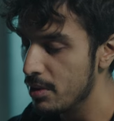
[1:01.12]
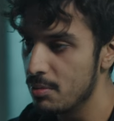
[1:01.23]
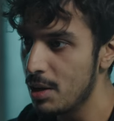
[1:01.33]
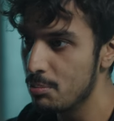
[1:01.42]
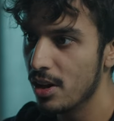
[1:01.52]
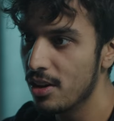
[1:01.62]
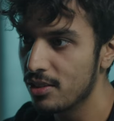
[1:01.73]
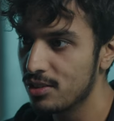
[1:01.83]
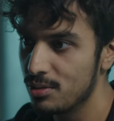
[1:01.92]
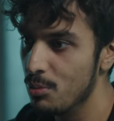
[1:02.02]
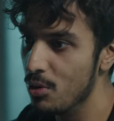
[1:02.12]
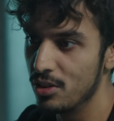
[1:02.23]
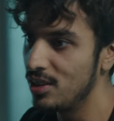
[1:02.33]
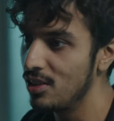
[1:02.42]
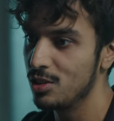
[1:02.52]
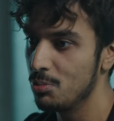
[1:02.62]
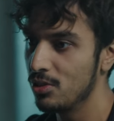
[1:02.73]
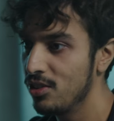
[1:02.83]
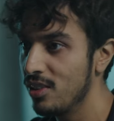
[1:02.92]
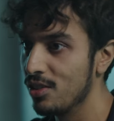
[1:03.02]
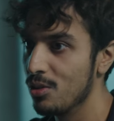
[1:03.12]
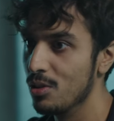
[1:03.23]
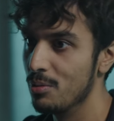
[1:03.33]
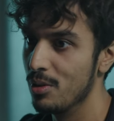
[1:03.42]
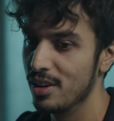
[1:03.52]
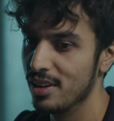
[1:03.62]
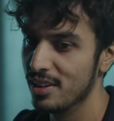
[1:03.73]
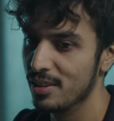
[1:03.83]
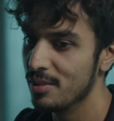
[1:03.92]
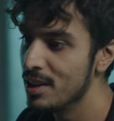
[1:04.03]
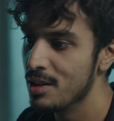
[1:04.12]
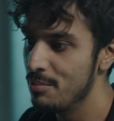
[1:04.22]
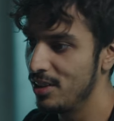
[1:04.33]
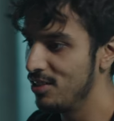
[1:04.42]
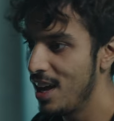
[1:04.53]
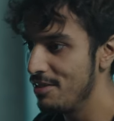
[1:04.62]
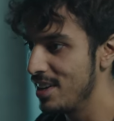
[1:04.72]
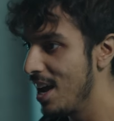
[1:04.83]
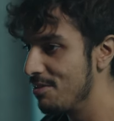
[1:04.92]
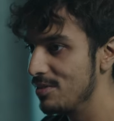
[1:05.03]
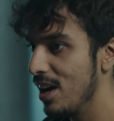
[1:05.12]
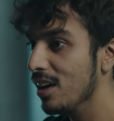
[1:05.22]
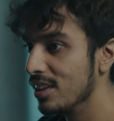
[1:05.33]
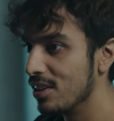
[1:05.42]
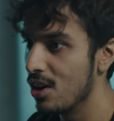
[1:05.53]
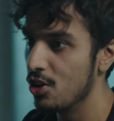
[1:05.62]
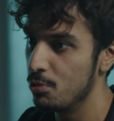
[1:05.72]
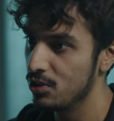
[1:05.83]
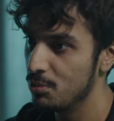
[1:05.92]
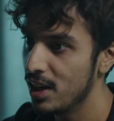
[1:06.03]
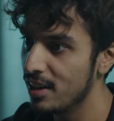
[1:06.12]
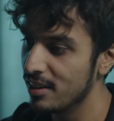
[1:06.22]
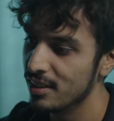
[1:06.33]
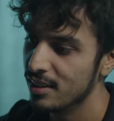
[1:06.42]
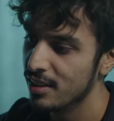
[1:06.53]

We can make blocks more censorship resistant or more uh, by just having every validator contribute some data.